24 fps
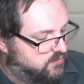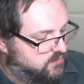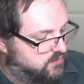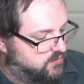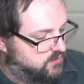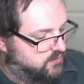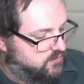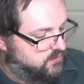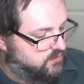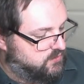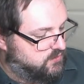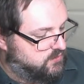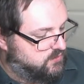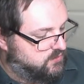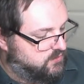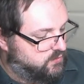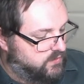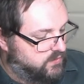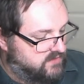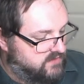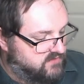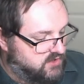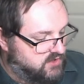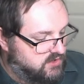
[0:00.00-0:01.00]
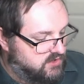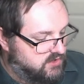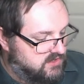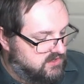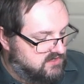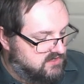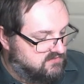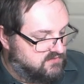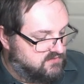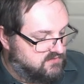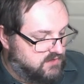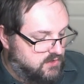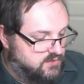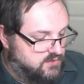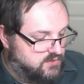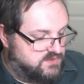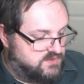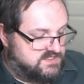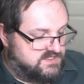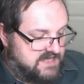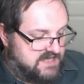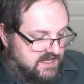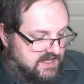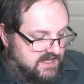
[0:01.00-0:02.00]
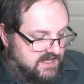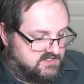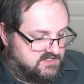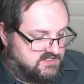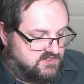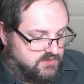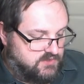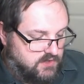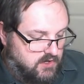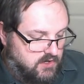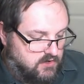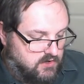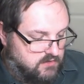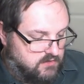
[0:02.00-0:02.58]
river that flows next to the Hardenberg distillery.